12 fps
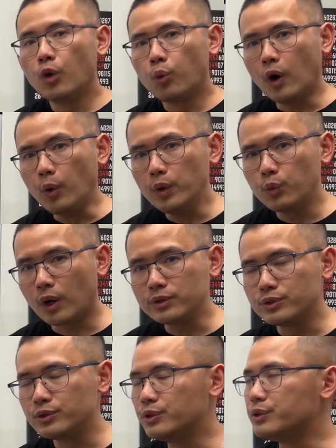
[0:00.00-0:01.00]
What we want
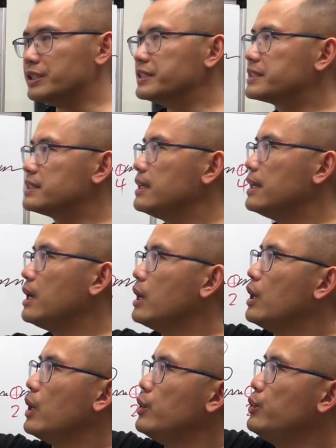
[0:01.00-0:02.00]
to do is
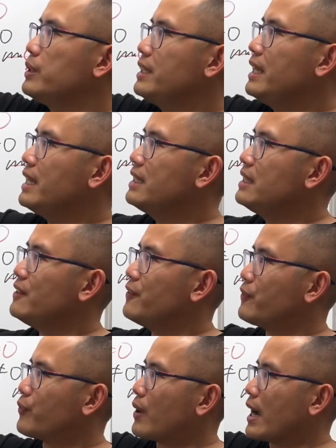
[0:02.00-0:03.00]
look at the
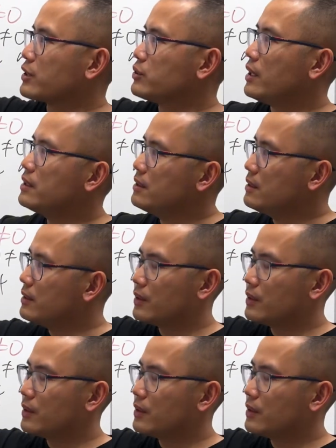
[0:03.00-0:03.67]
fraction,